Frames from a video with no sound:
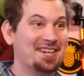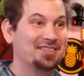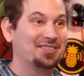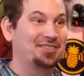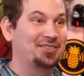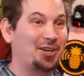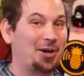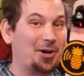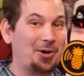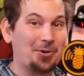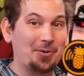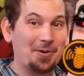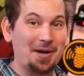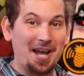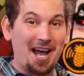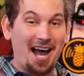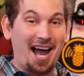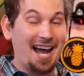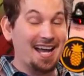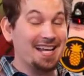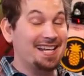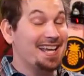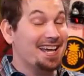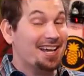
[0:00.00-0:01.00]
So
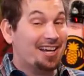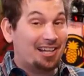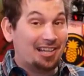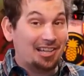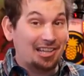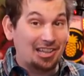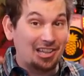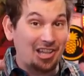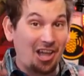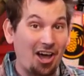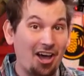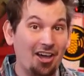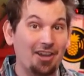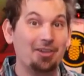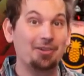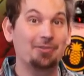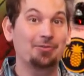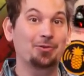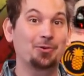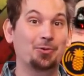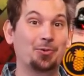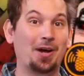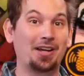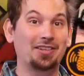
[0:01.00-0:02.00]
I get a lot
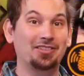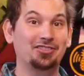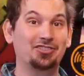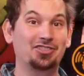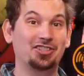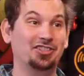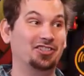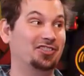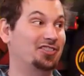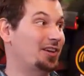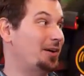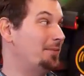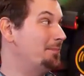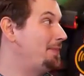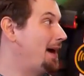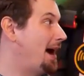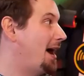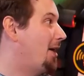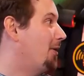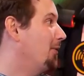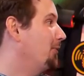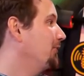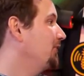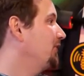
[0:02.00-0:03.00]
of questions
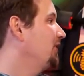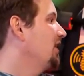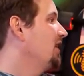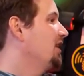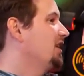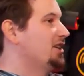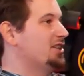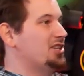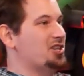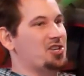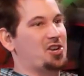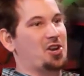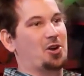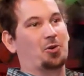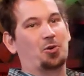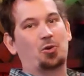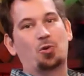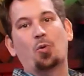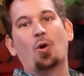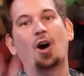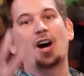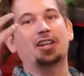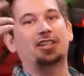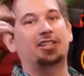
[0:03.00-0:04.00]
about, you know,
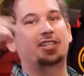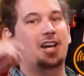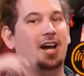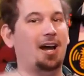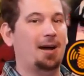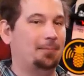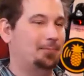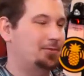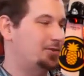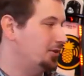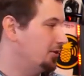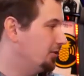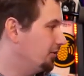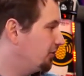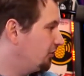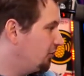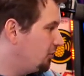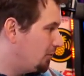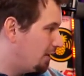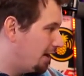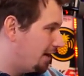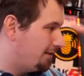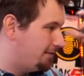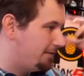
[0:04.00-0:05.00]
quadcopters,
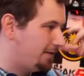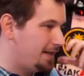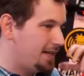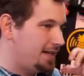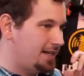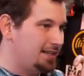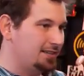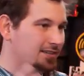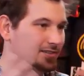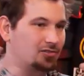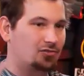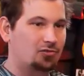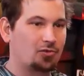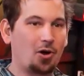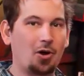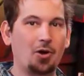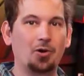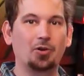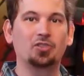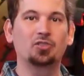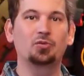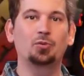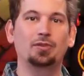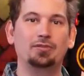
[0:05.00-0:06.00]
UAVs,
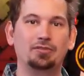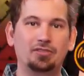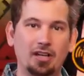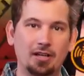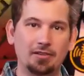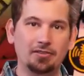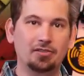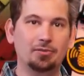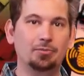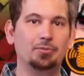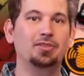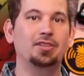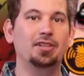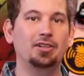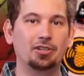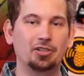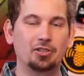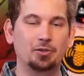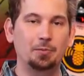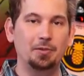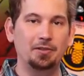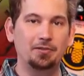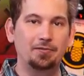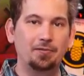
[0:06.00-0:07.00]
drones. We've done some
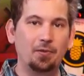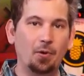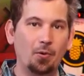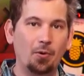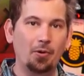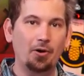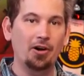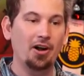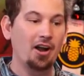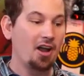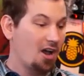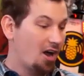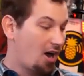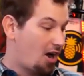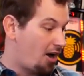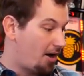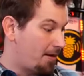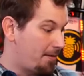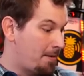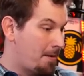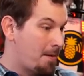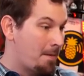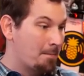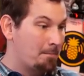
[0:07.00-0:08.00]
series before
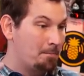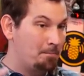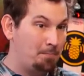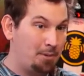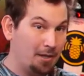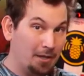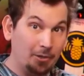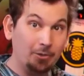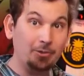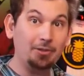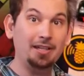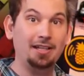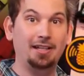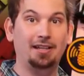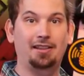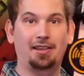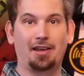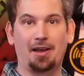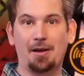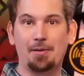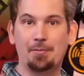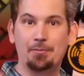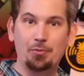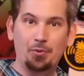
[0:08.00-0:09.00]
on building
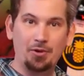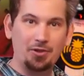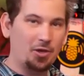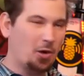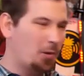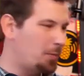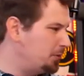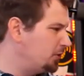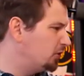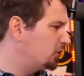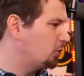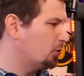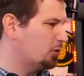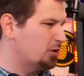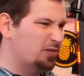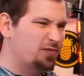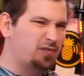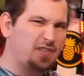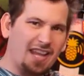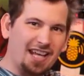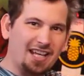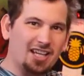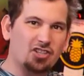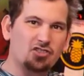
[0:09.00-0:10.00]
them with open source
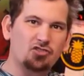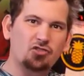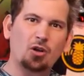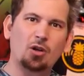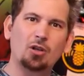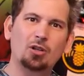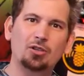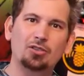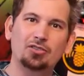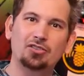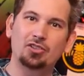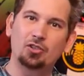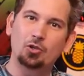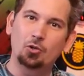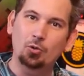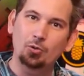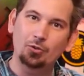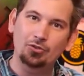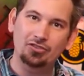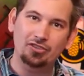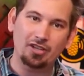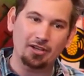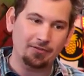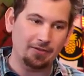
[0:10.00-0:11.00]
flight controllers and
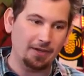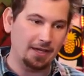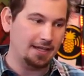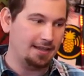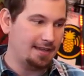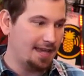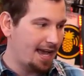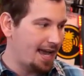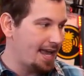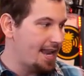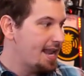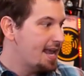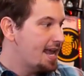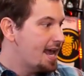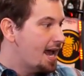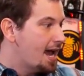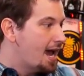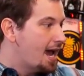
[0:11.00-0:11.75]
cool stuff like that,